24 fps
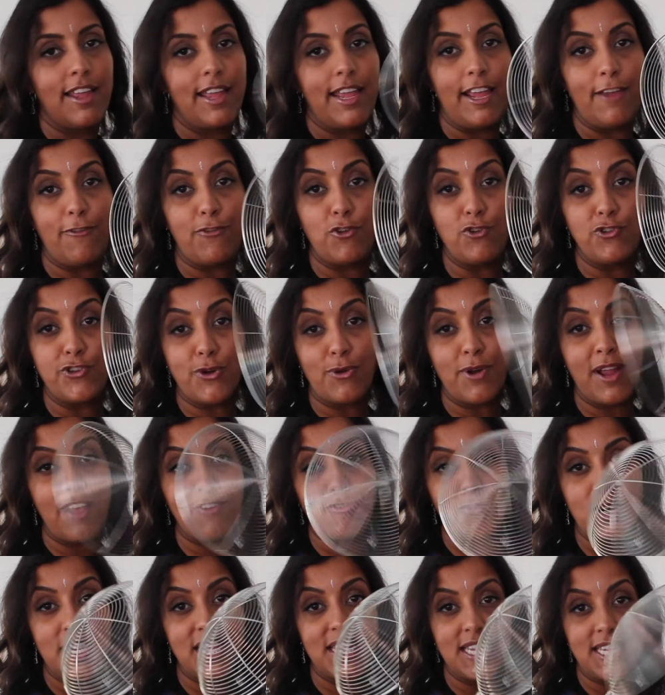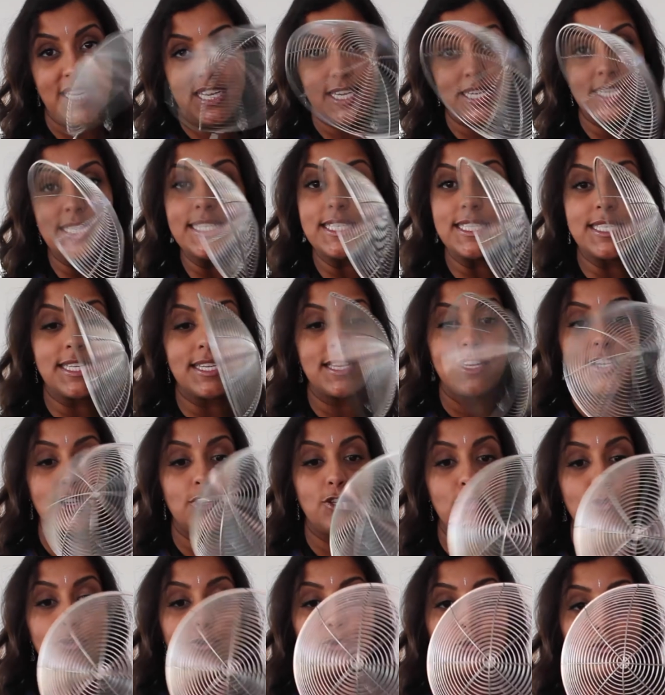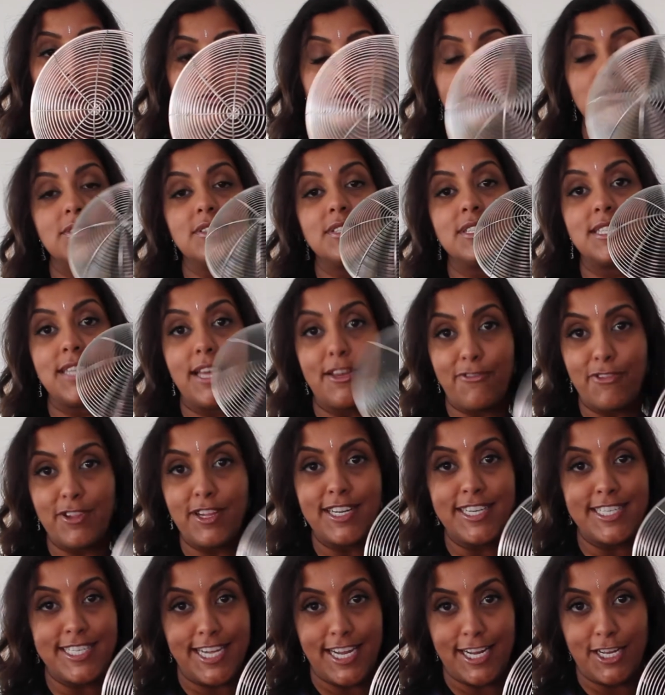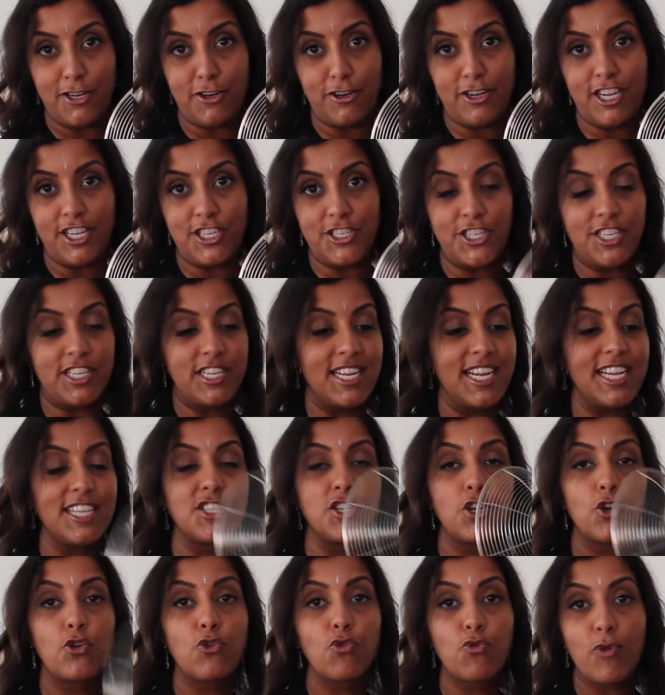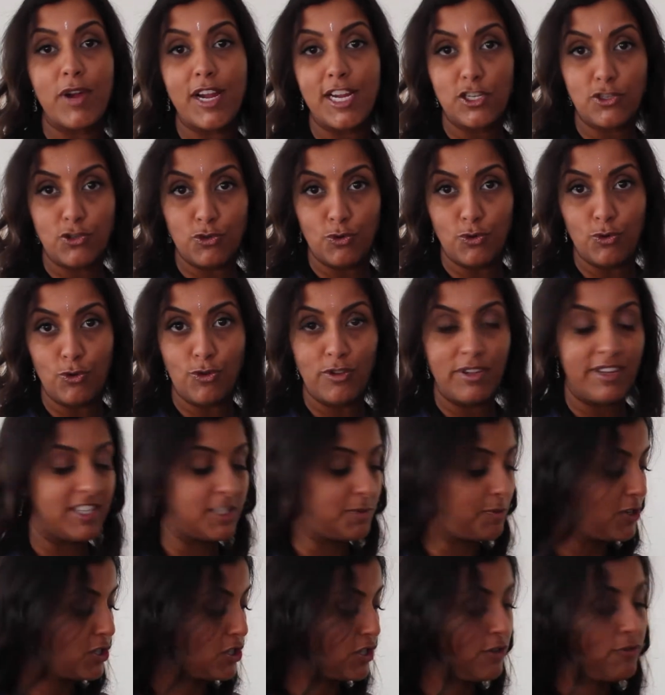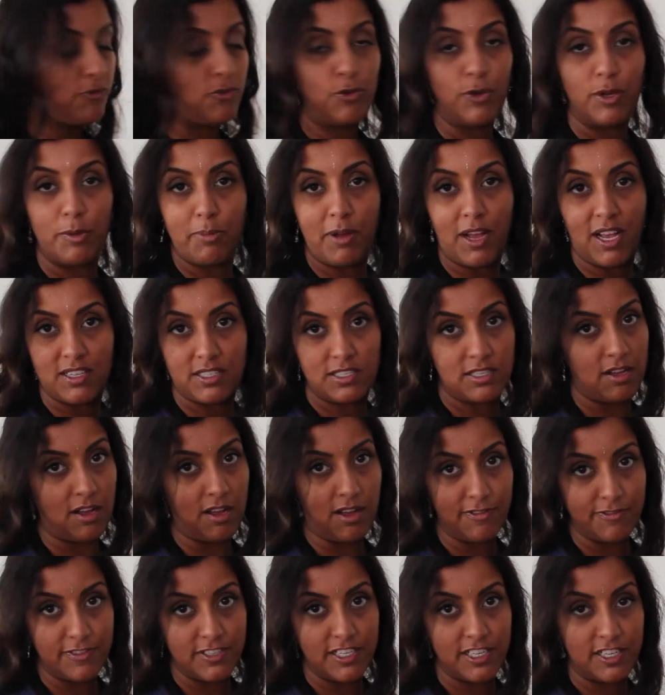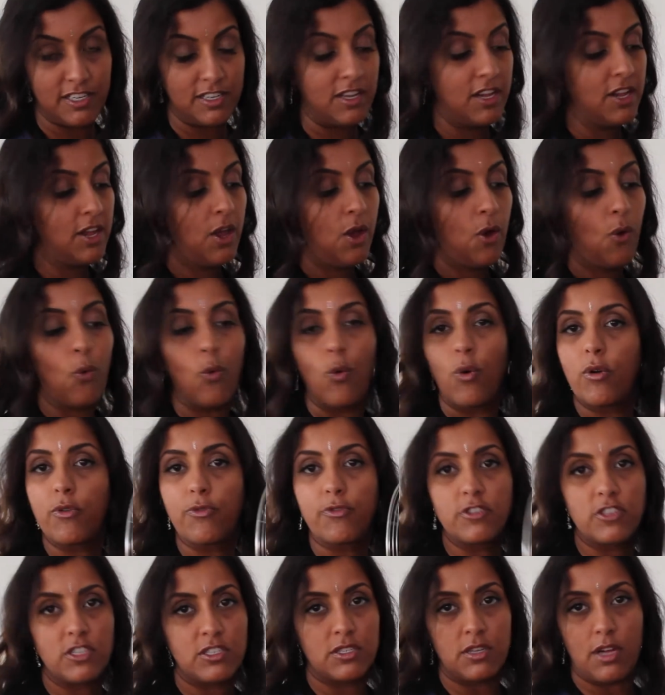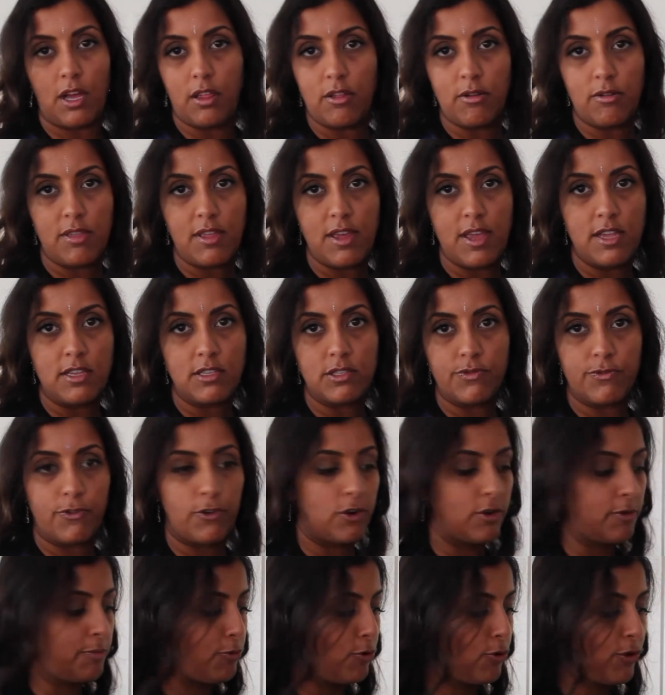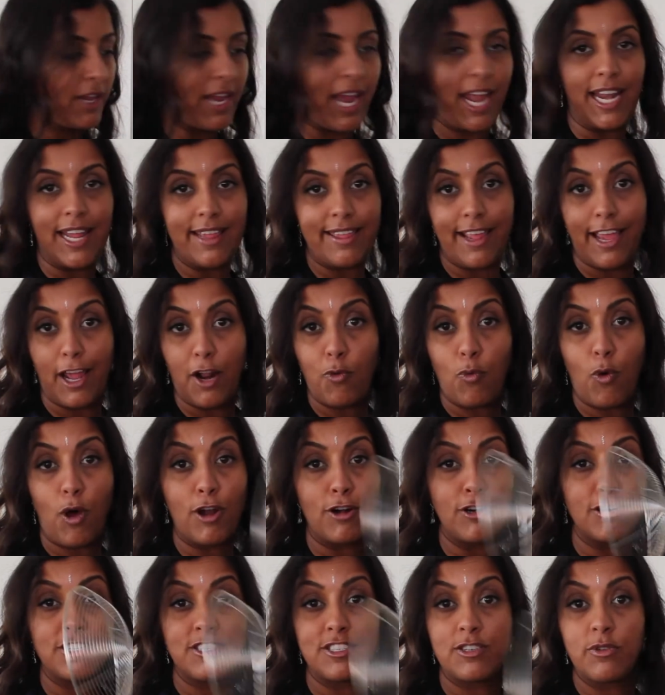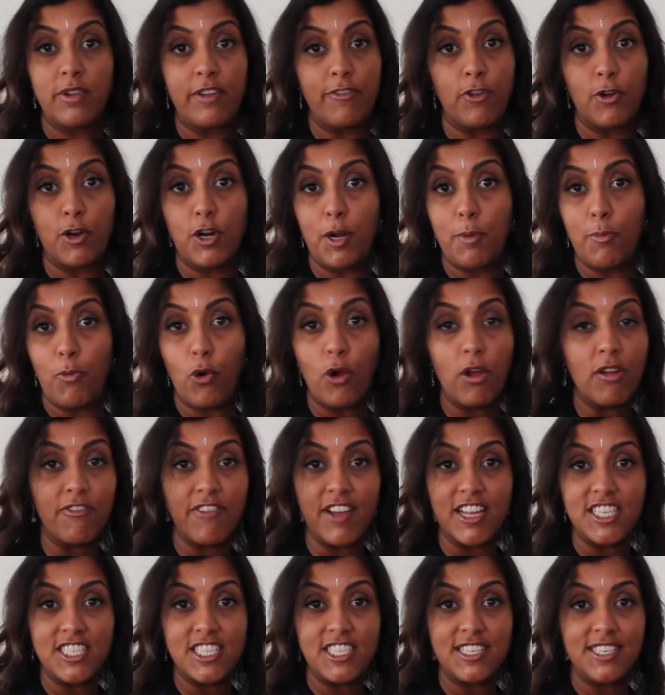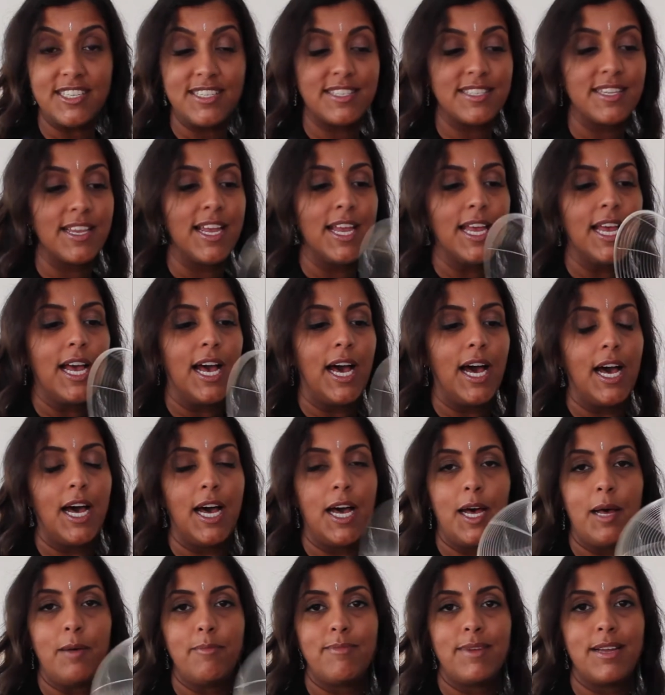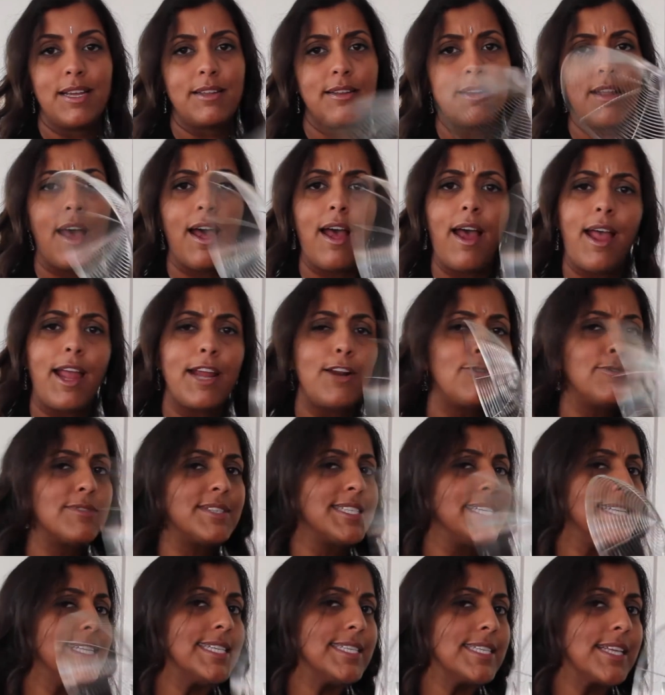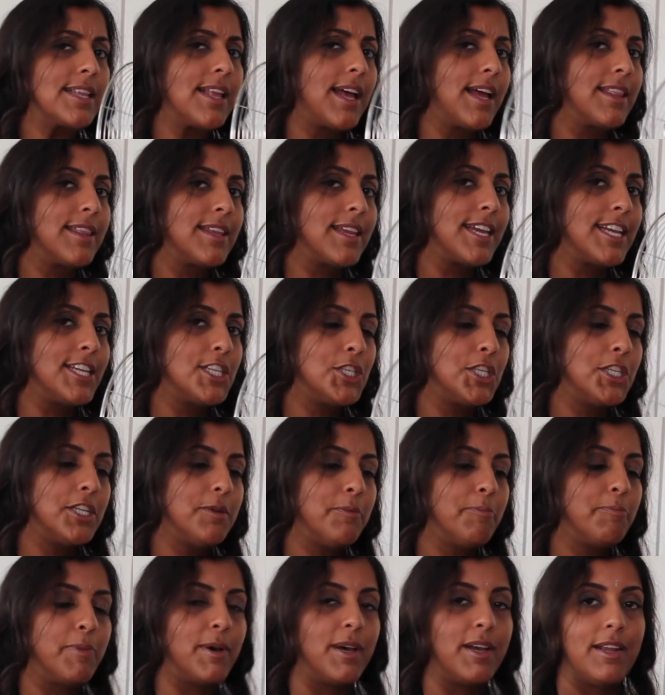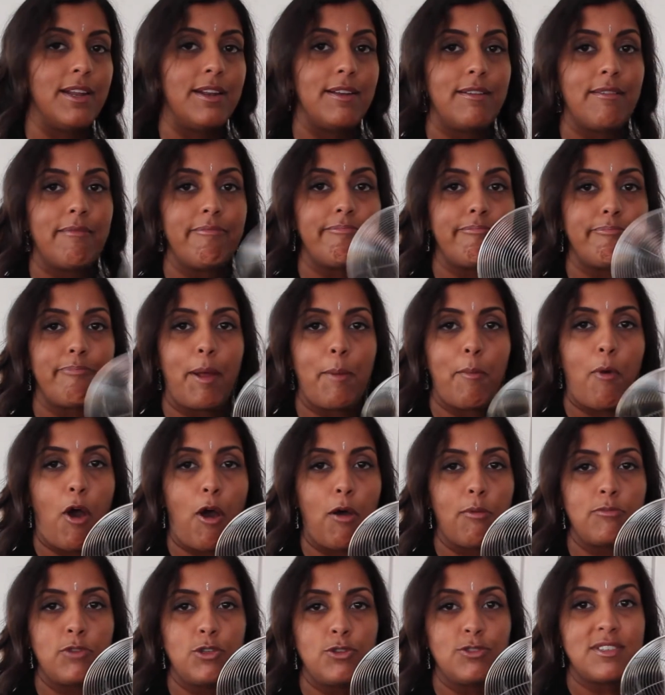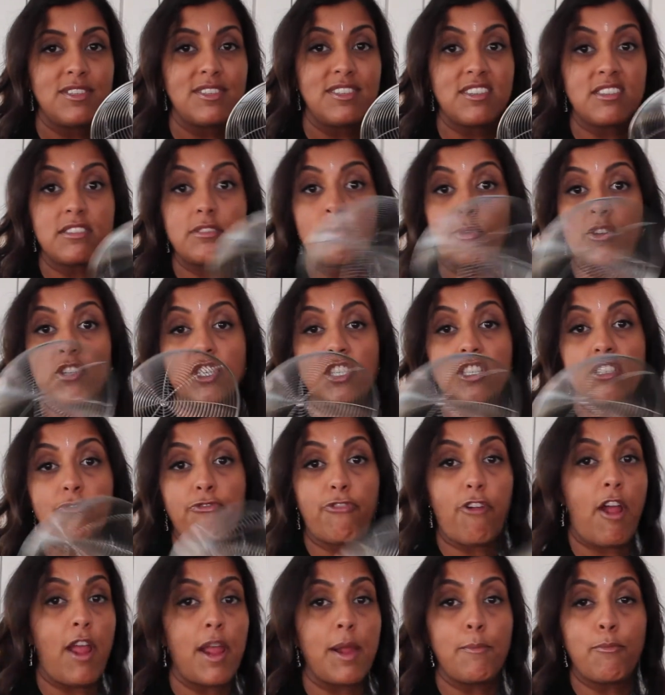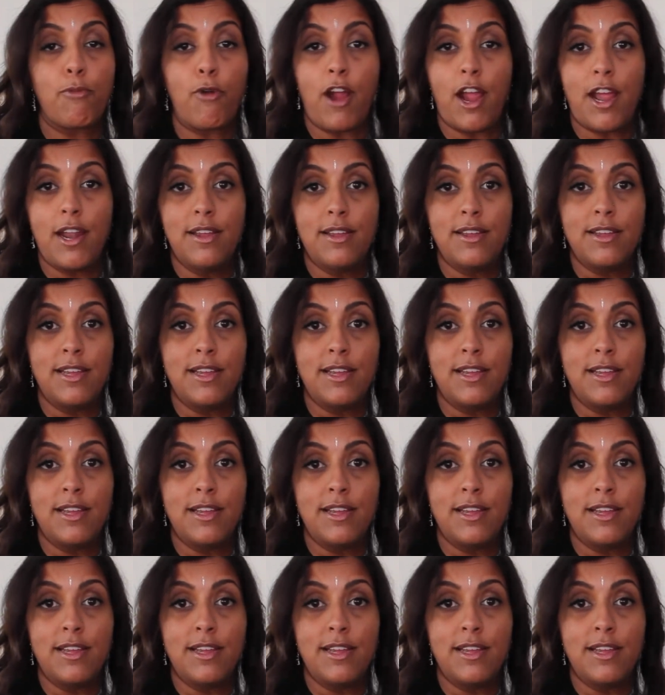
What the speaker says: If you don't have one of these, you definitely need to get it in your kitchen. It's a great tool, especially if you eat pasta often or for just other things, for pulling anything out of water if you're gonna boil veggies. I don't see these a lot in the kitchen, but my mom uses this when she's frying bread.